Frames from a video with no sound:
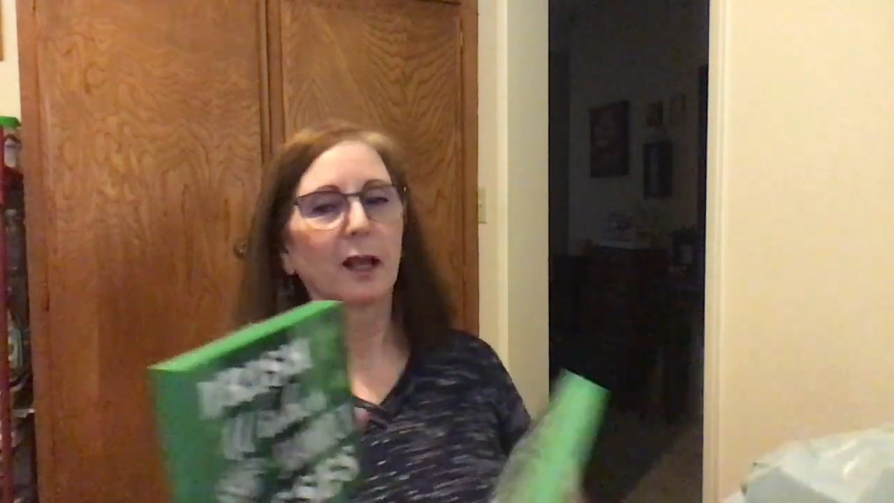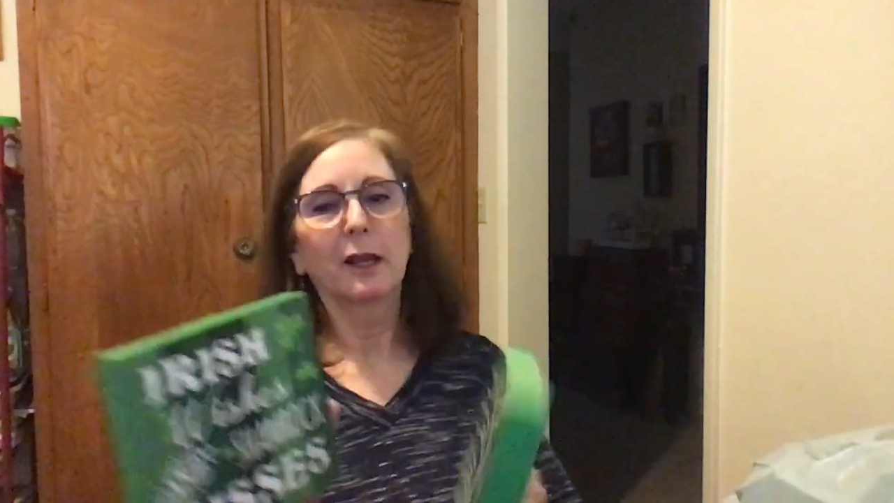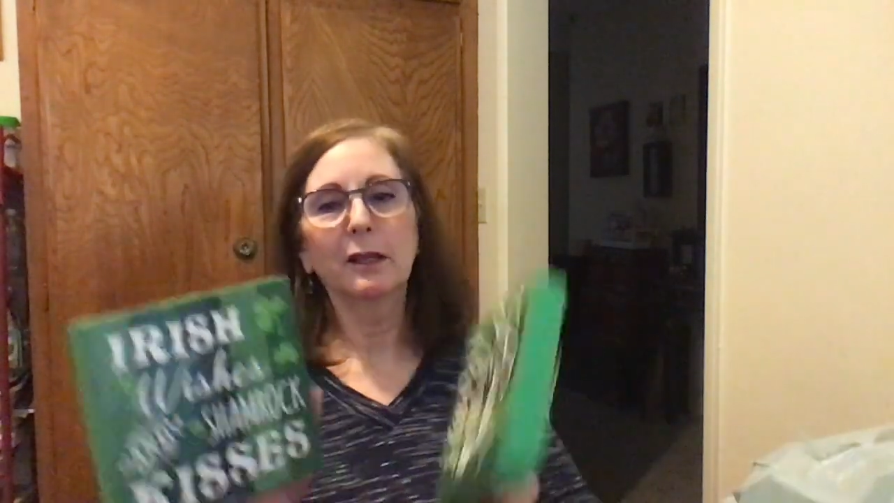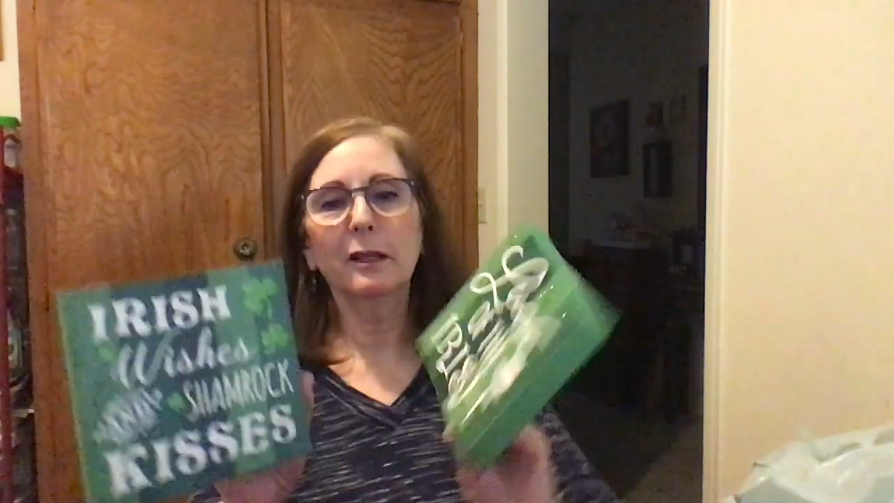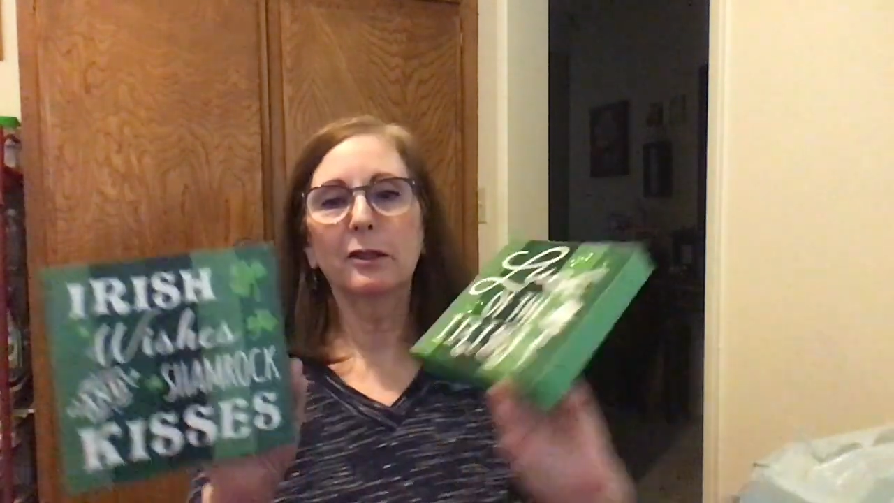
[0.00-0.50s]

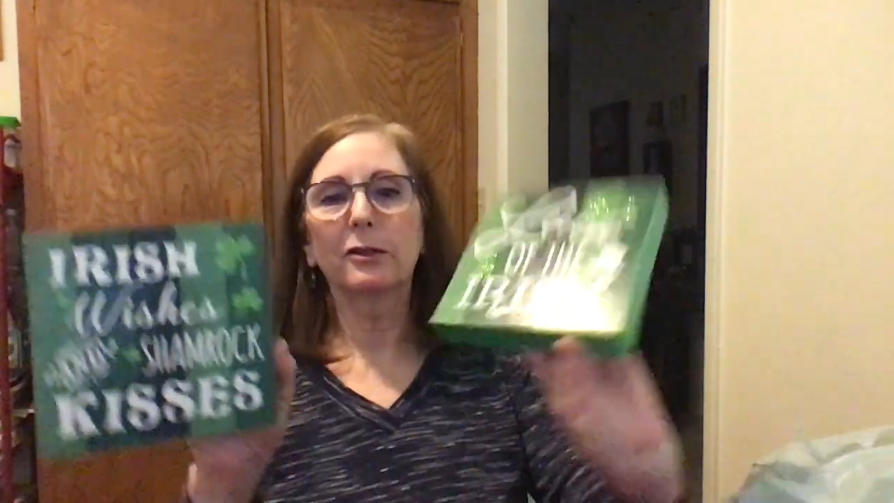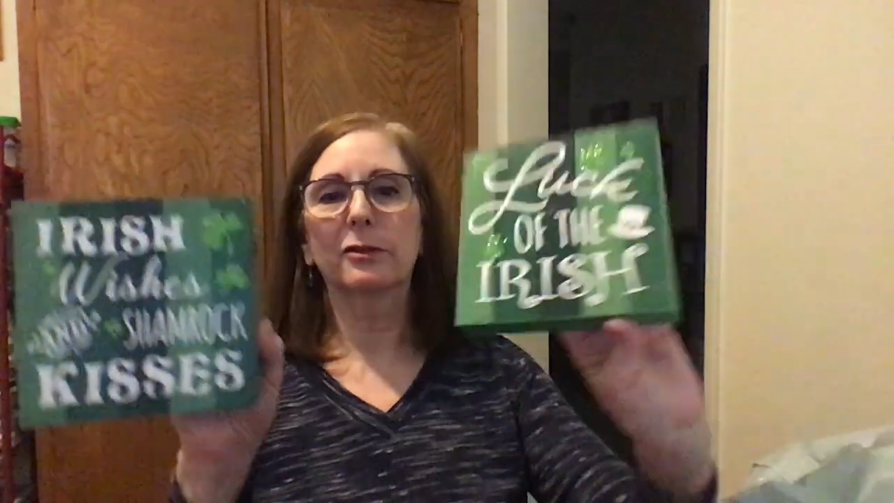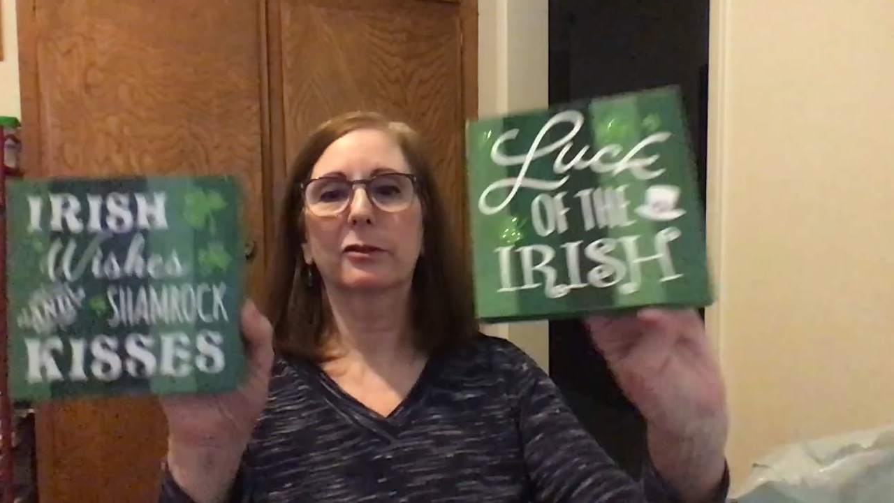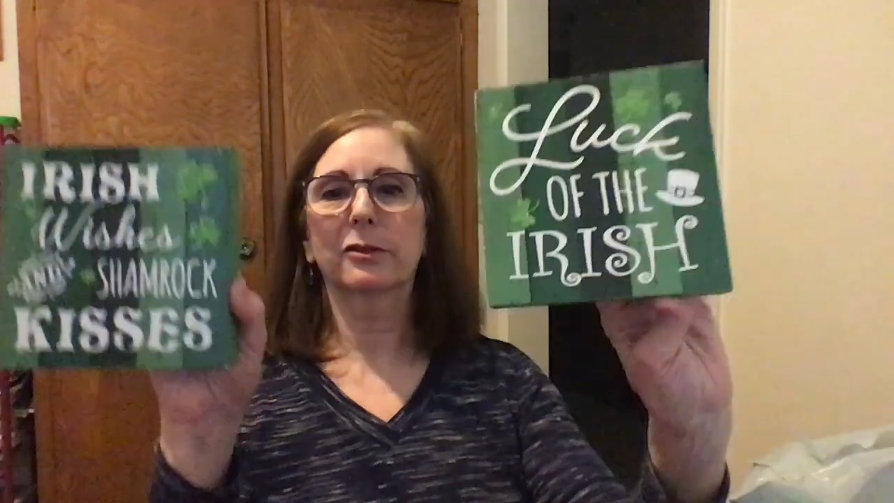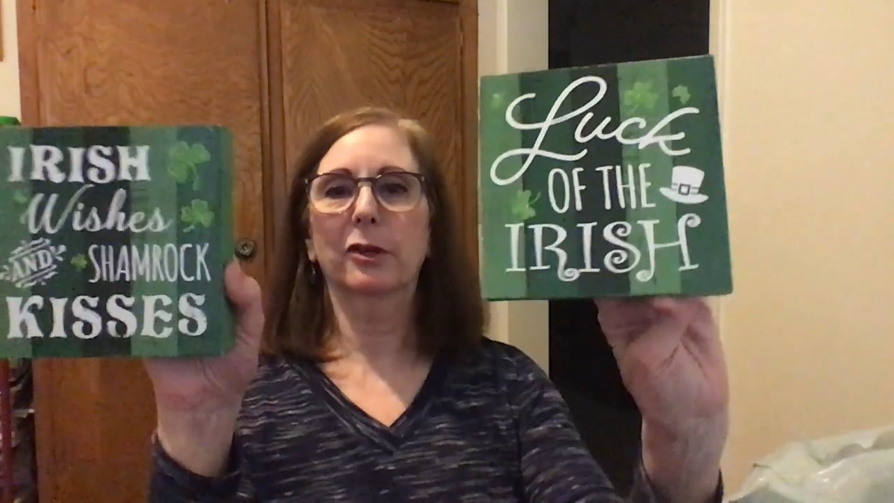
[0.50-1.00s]
I think these
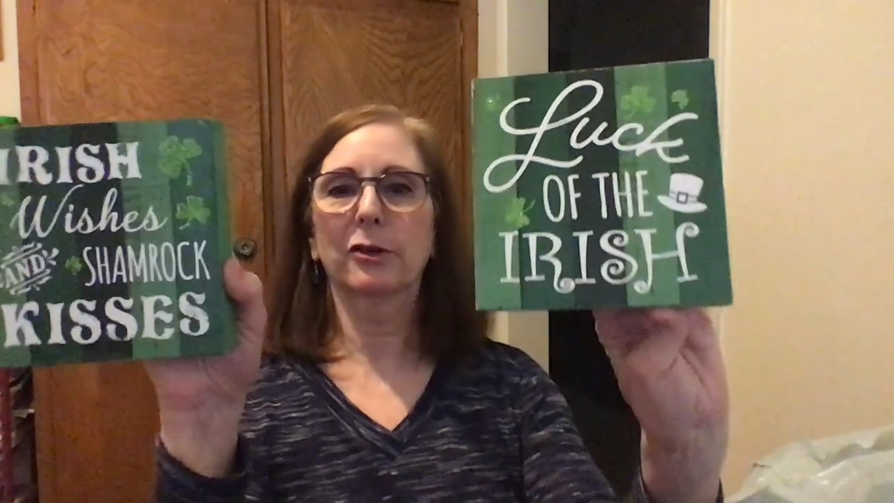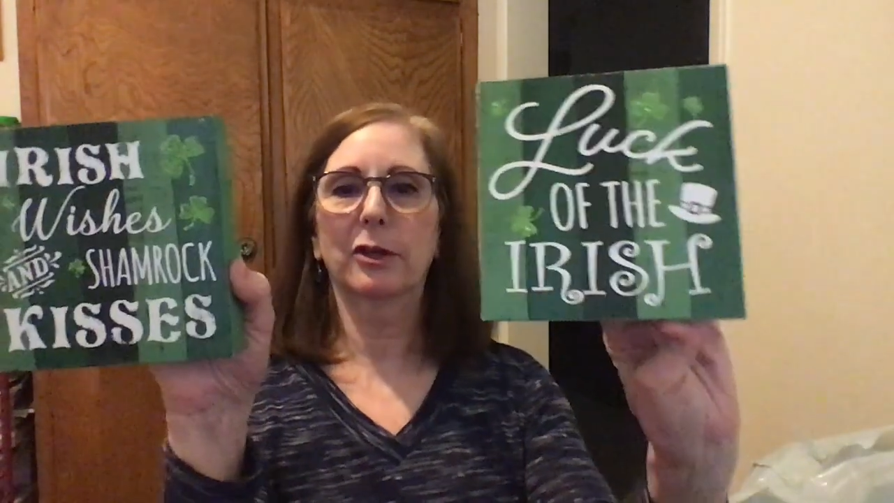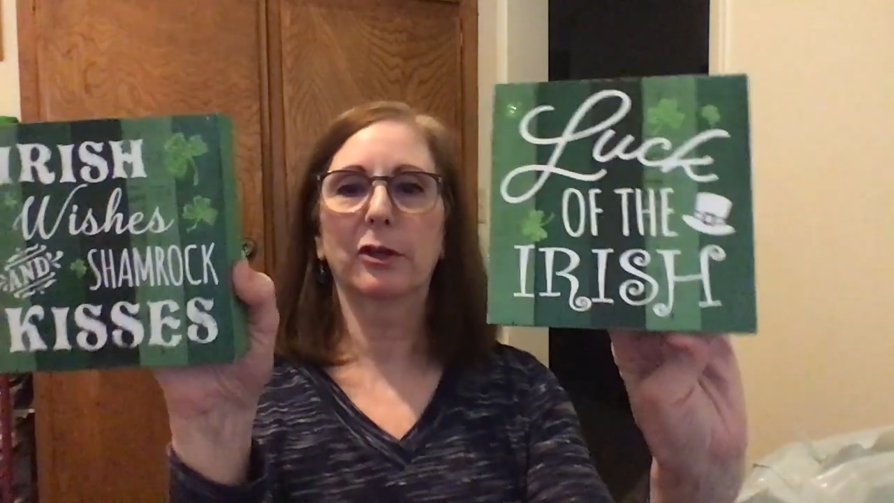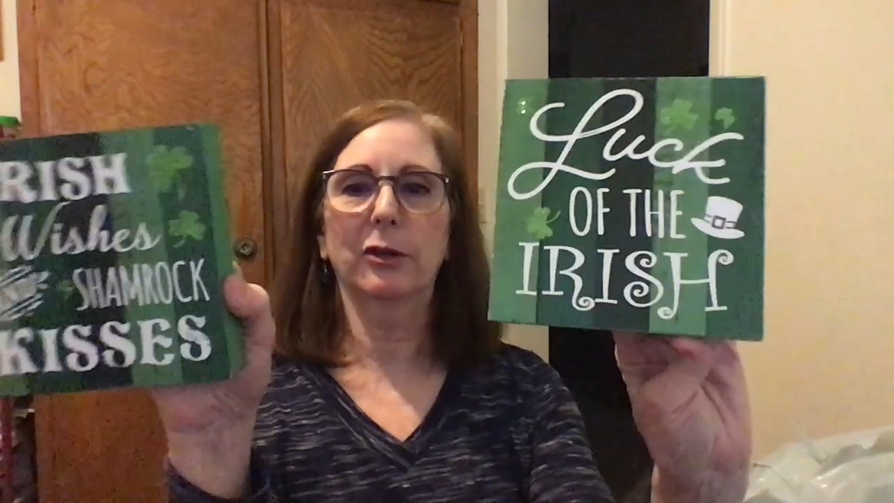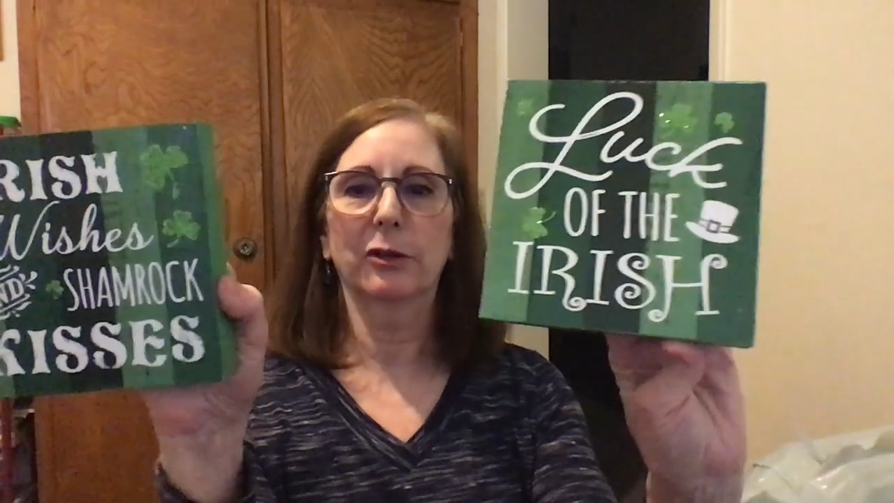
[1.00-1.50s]
are so
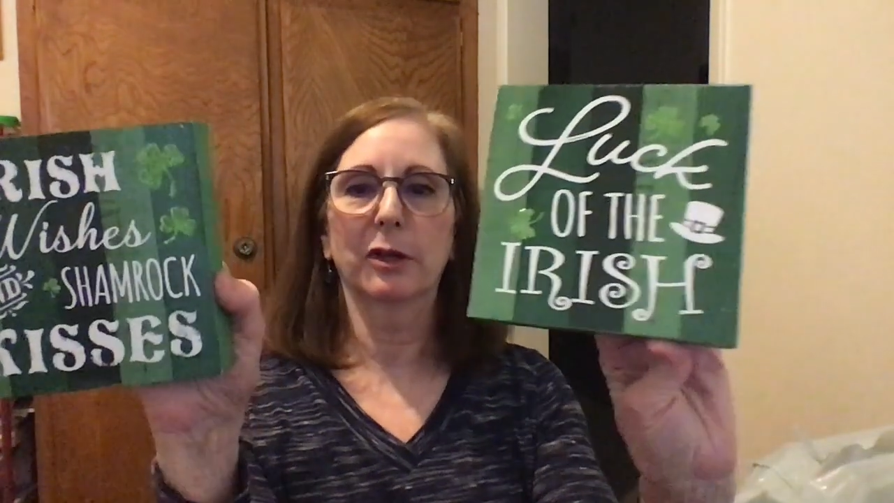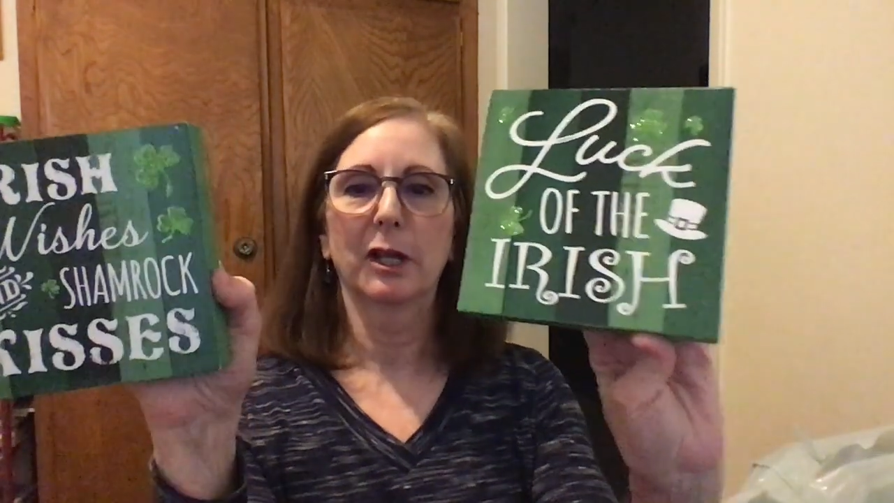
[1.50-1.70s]
cute.